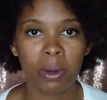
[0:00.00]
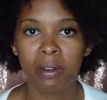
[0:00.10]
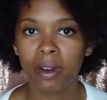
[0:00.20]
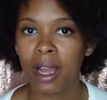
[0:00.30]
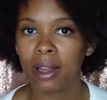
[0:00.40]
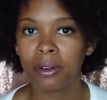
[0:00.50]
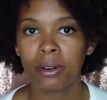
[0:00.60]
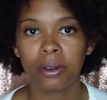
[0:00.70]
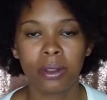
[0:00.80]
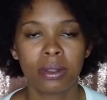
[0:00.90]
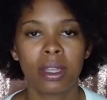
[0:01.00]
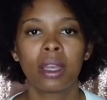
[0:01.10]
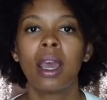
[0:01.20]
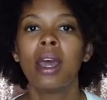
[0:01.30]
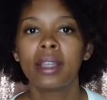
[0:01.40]
whatever calendar you're
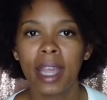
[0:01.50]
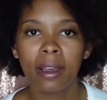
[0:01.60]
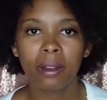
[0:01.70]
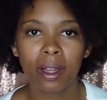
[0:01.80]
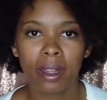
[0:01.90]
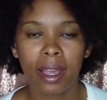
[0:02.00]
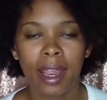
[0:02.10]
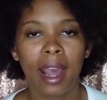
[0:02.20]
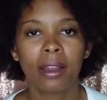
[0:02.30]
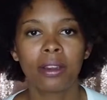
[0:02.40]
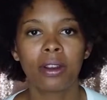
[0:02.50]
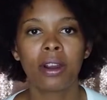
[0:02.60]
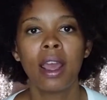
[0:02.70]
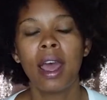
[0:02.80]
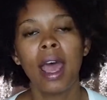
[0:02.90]
using, take a look at that
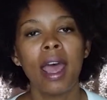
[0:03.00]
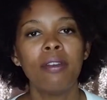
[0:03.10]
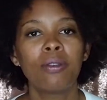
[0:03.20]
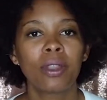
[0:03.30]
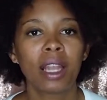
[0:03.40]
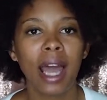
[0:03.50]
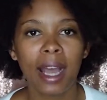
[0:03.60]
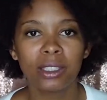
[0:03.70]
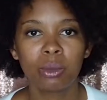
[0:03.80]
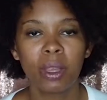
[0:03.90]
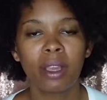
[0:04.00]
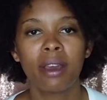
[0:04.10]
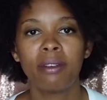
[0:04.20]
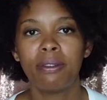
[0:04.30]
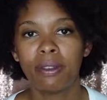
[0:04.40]
calendar. And for the last week,
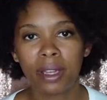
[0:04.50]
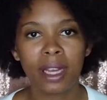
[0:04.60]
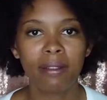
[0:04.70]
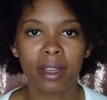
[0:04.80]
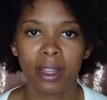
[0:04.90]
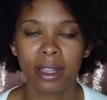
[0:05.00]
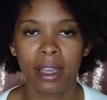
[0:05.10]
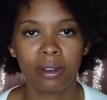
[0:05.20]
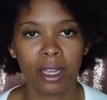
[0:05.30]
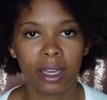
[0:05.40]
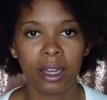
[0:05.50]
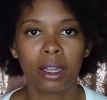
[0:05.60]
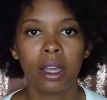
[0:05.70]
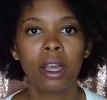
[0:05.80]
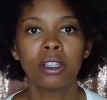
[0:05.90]
fill in everything that you did.
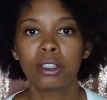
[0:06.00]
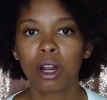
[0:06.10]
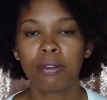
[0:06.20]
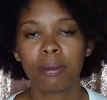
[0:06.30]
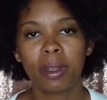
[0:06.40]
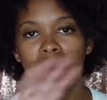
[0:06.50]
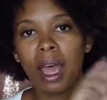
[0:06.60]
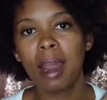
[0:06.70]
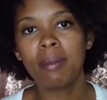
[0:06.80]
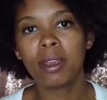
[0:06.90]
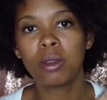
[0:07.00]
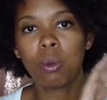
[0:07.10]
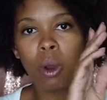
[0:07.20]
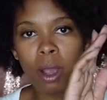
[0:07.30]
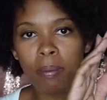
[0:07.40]
Start from the time that you
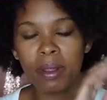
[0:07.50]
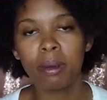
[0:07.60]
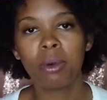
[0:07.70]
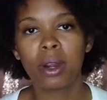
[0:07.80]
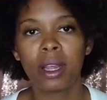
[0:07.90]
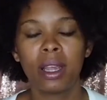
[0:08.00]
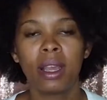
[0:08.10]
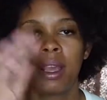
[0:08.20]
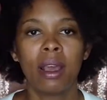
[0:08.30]
woke up in the morning.